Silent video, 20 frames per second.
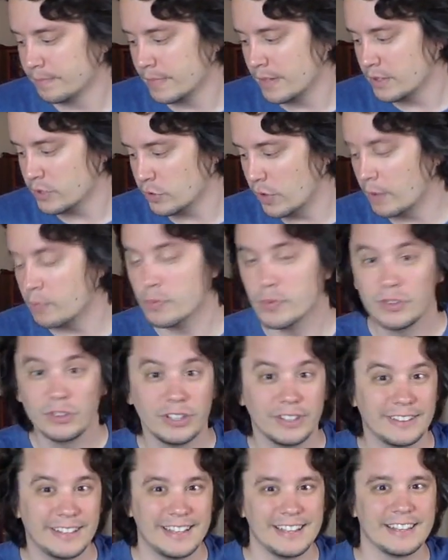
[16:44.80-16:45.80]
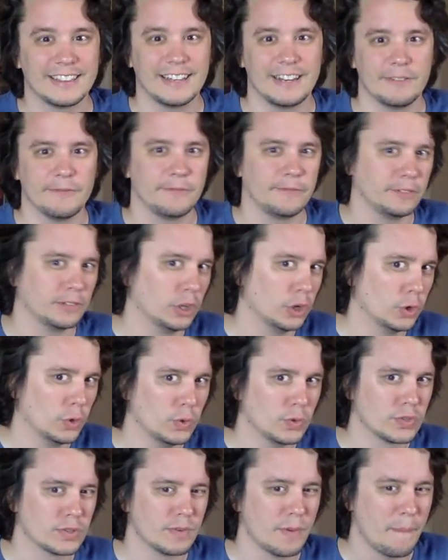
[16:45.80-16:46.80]
So I really like that it
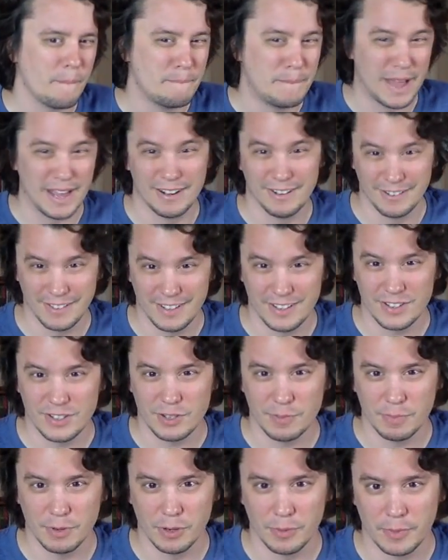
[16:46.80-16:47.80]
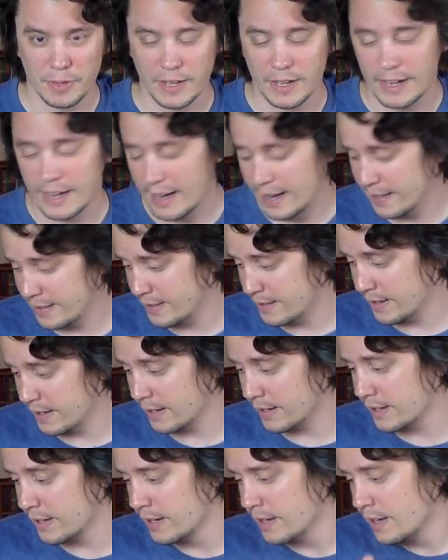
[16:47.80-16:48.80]
flows better than Suburbia, I
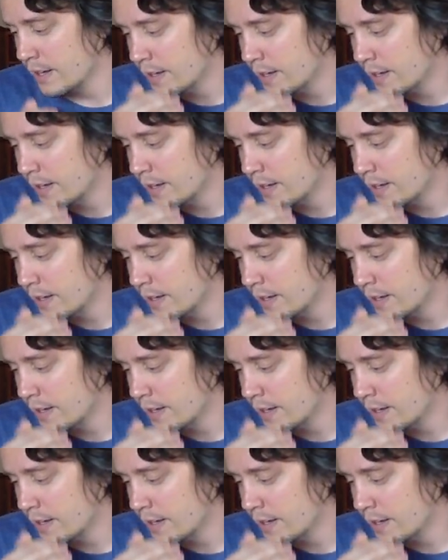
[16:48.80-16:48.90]
think.